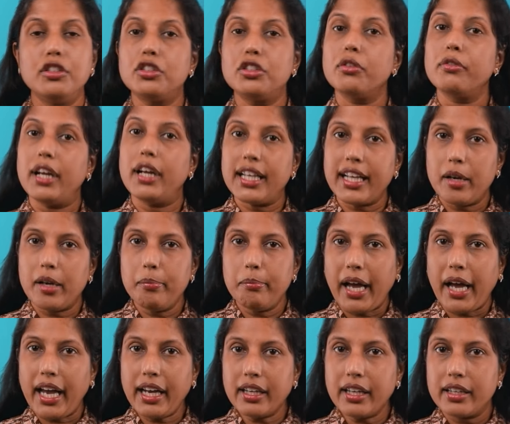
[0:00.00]
So welcome
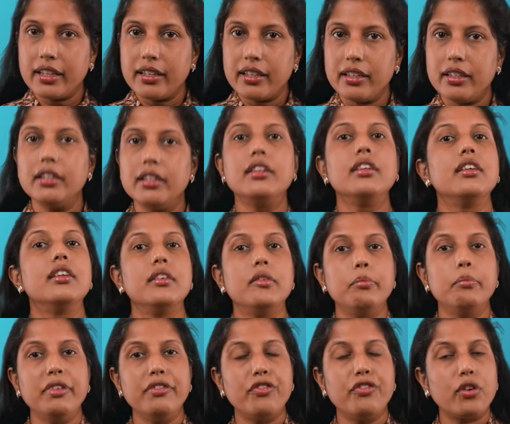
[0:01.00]
back.
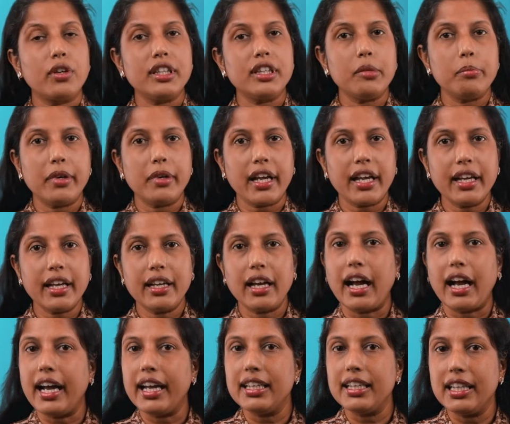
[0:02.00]
Before the break,
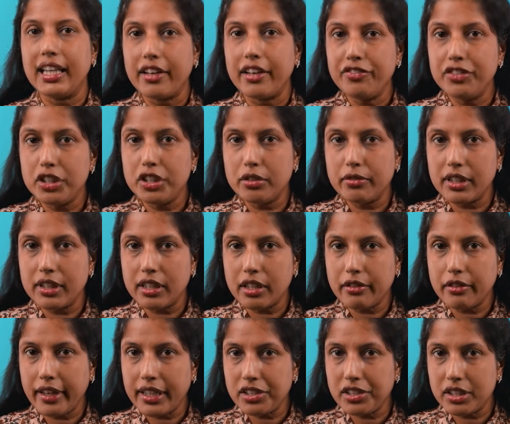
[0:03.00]
I had left you with a
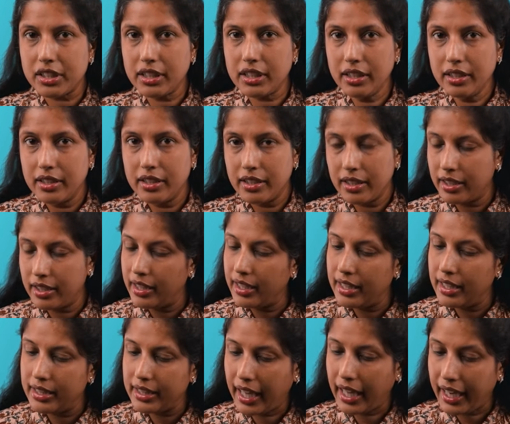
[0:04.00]
question
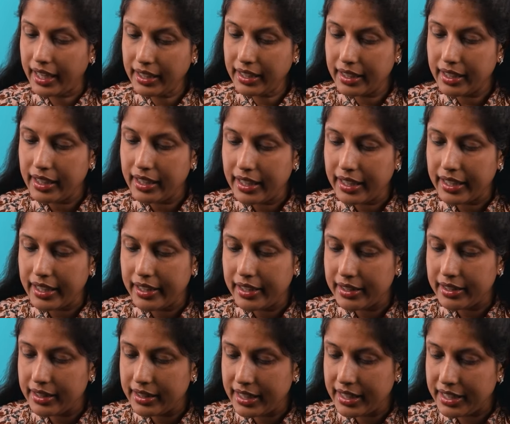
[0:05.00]
that
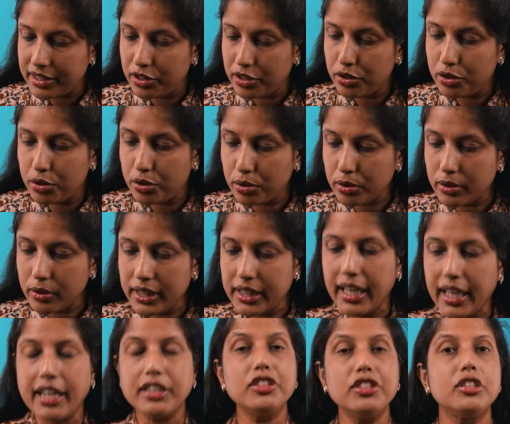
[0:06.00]
these two
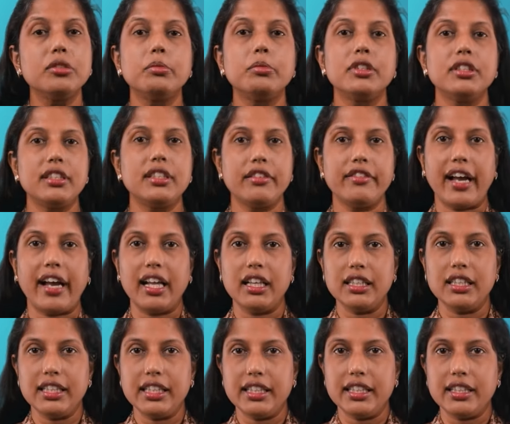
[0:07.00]
enantiomers of
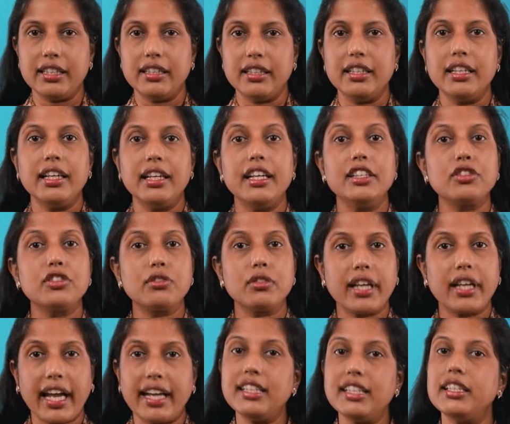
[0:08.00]
alanine, isko
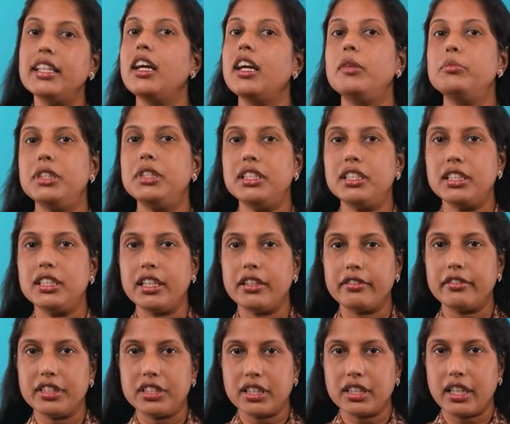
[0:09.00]
kaise hum
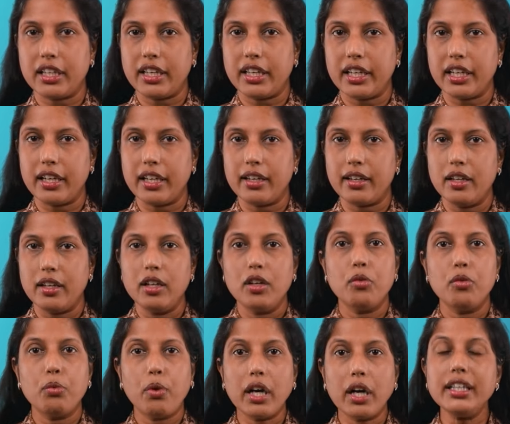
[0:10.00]
distinguish karenge?
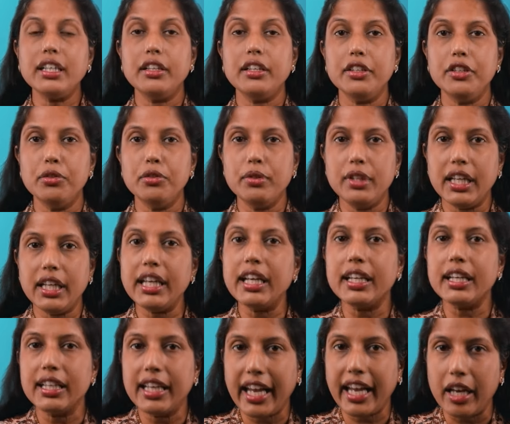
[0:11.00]
What
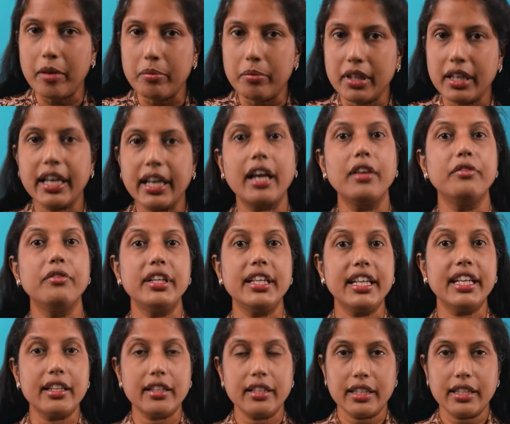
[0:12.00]
unique name can we
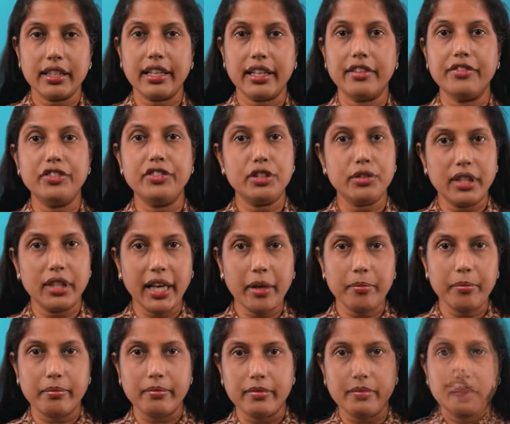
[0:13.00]
give to
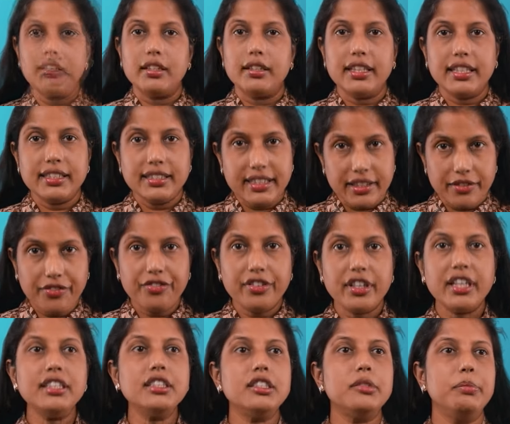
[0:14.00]
them? The
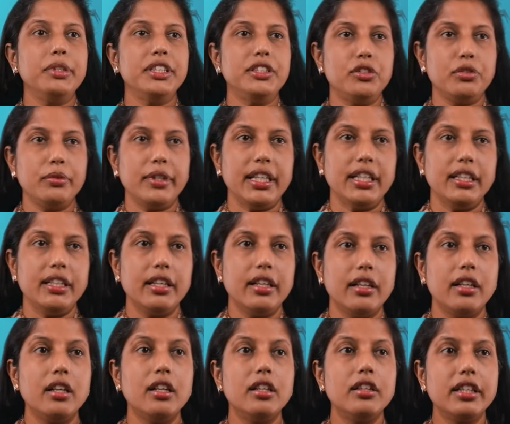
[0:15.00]
difference between
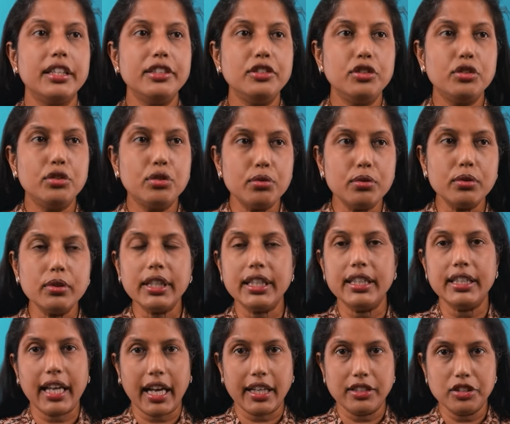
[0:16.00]
the two
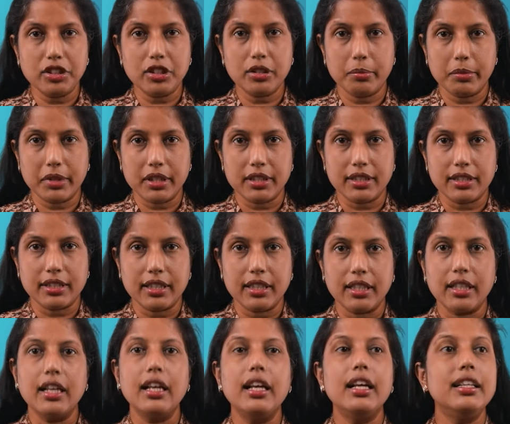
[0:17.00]
enantiomers
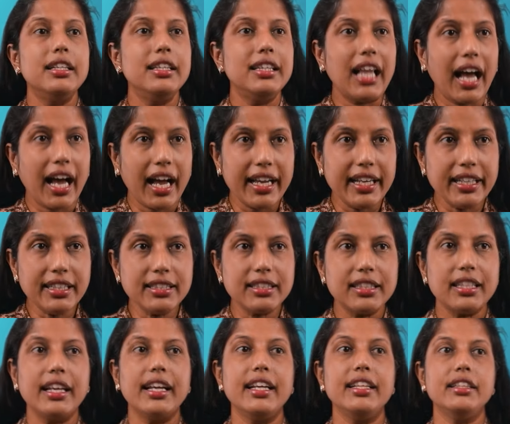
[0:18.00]
lies
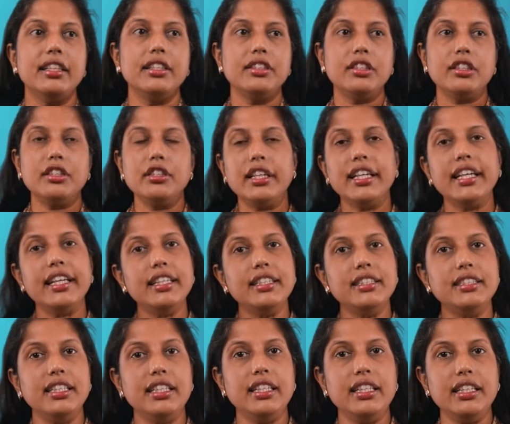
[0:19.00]
in the
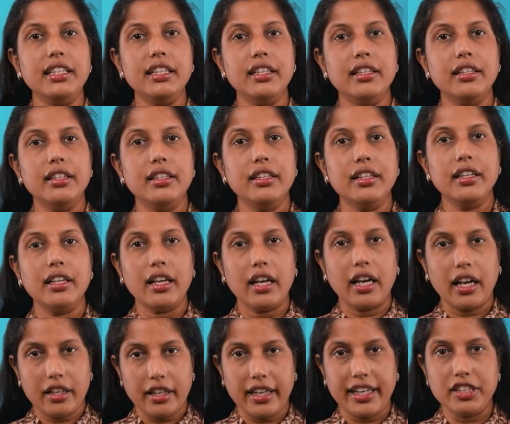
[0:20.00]
3D
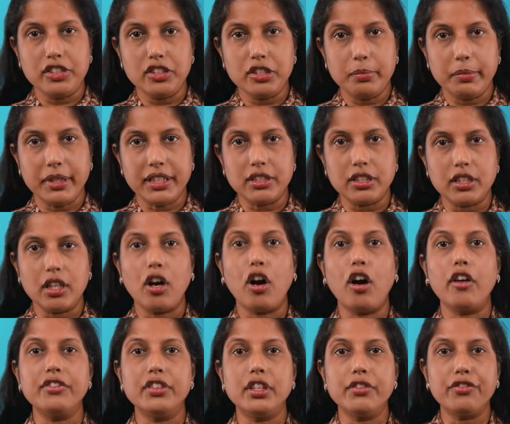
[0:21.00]
arrangement
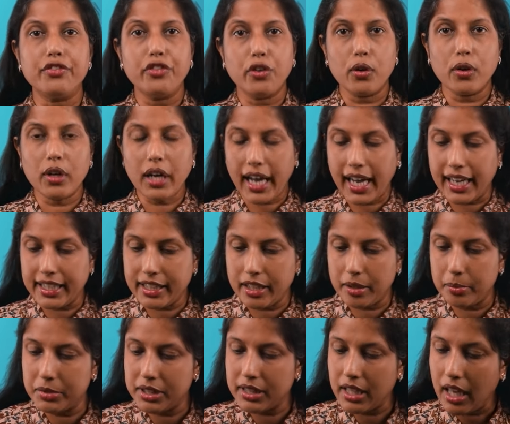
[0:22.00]
of the four
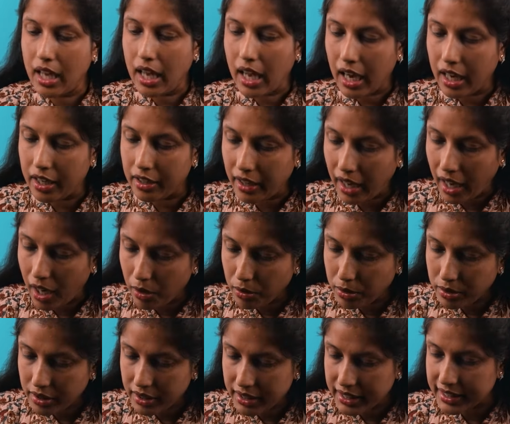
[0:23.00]
atoms
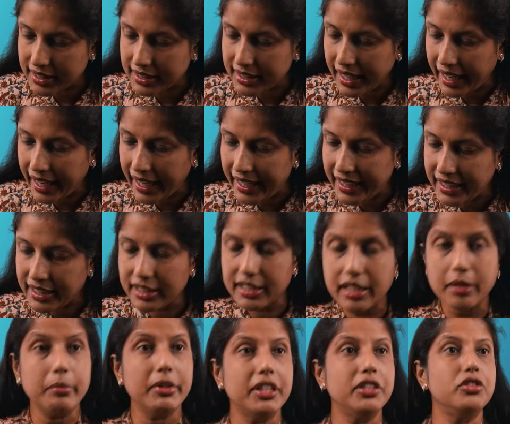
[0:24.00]
around this
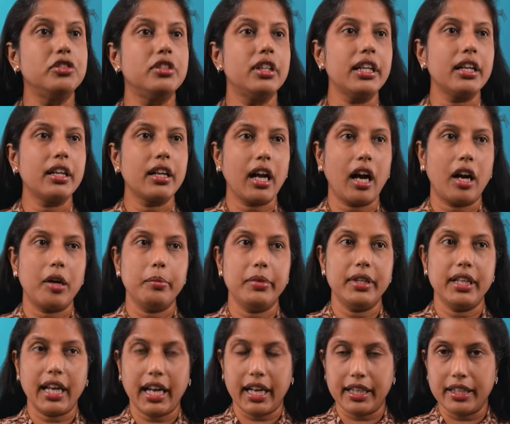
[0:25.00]
asymmetric
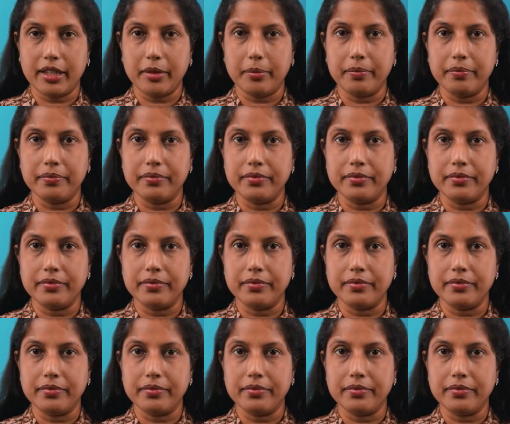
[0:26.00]
carbon atom.